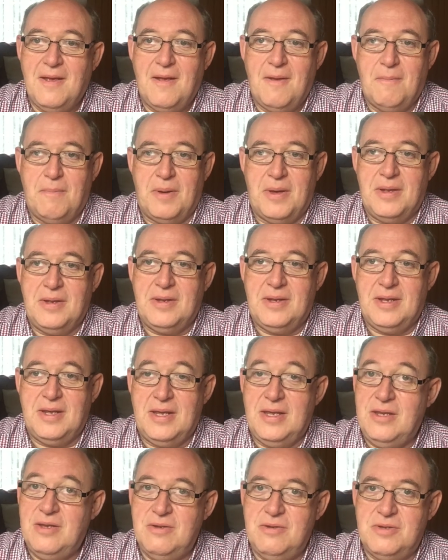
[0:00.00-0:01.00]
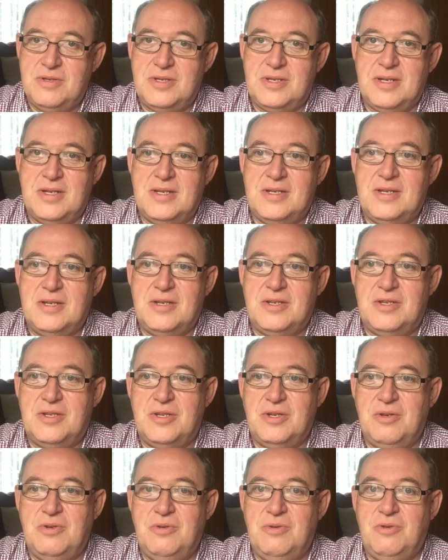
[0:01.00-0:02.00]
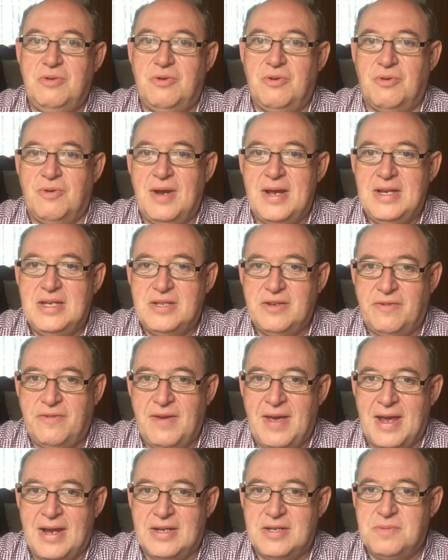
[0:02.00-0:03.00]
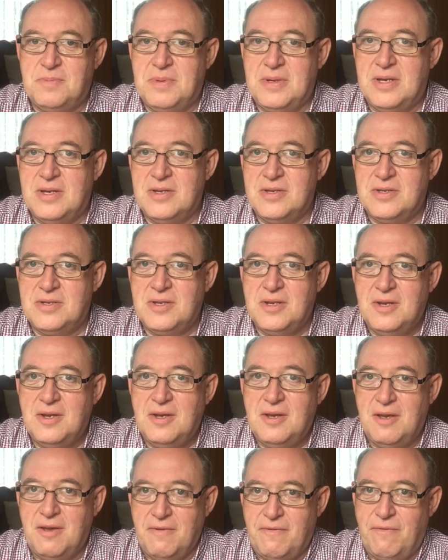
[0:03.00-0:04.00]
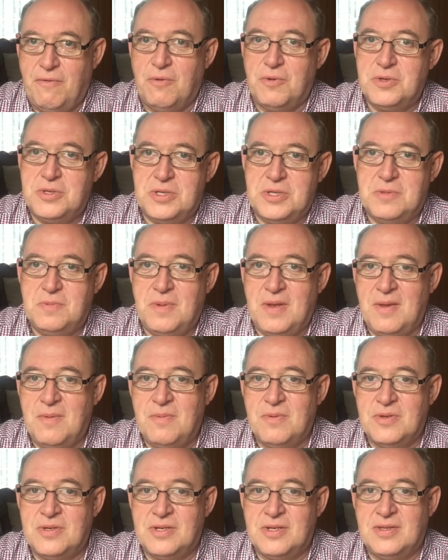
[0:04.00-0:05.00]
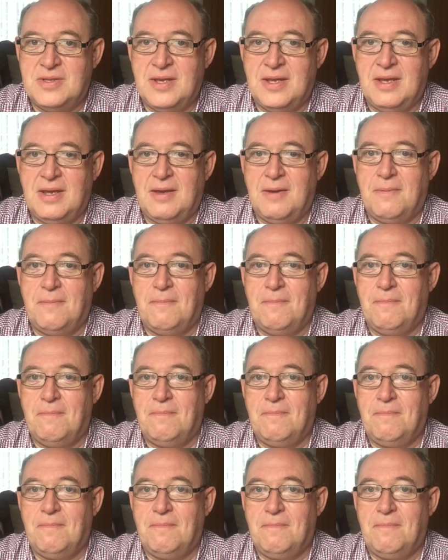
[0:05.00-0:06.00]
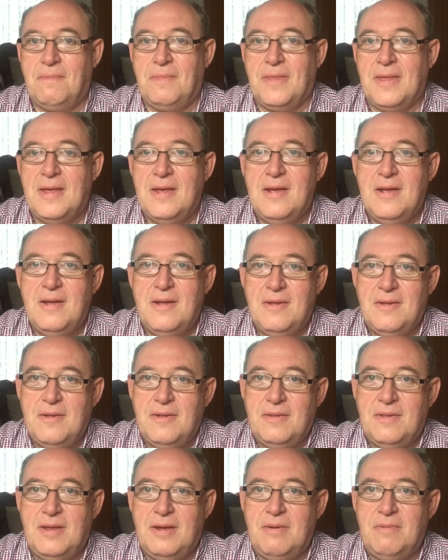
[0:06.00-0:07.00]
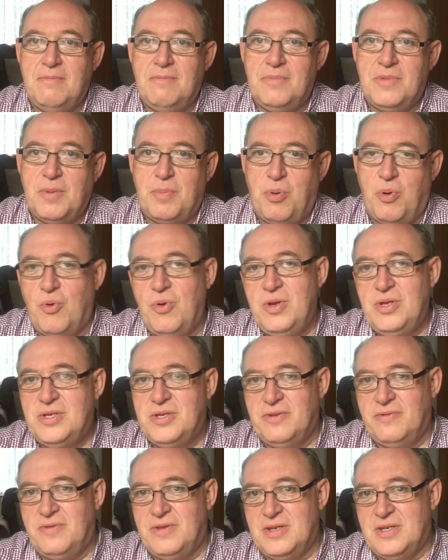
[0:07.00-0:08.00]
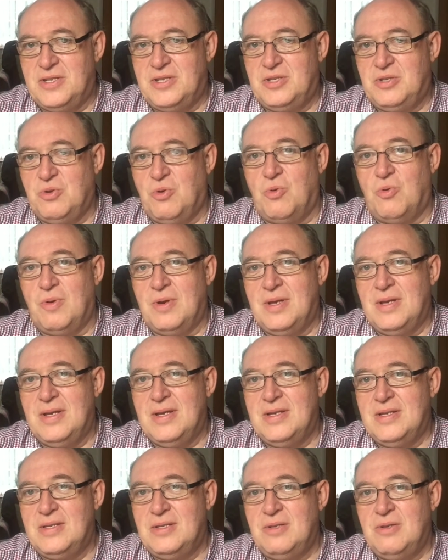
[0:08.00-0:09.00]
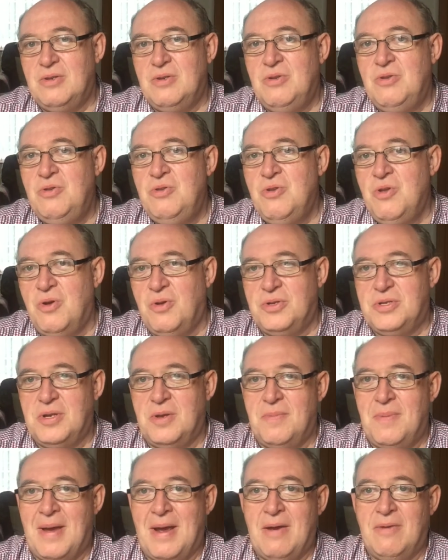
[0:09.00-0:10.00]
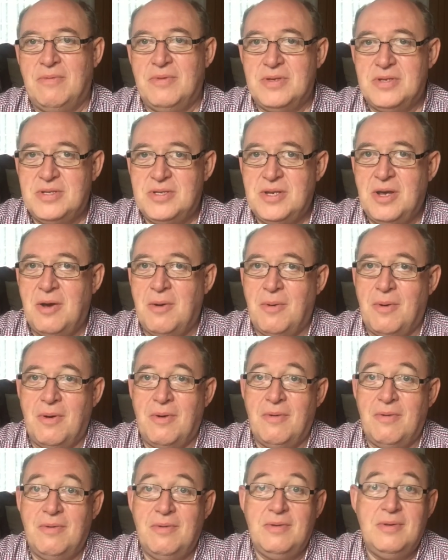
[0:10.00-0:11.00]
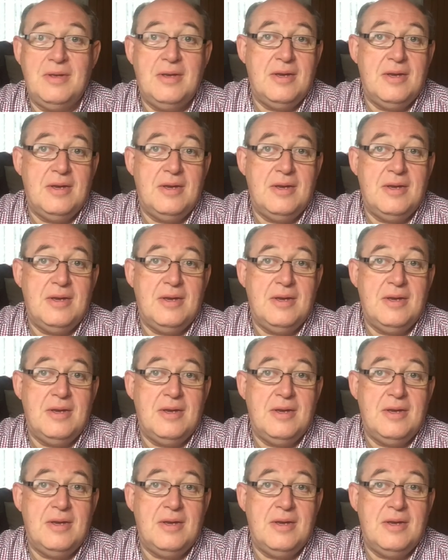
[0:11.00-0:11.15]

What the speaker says: but he used it to great effect because it forces people to think. Now, the point of this story is not about the sower, and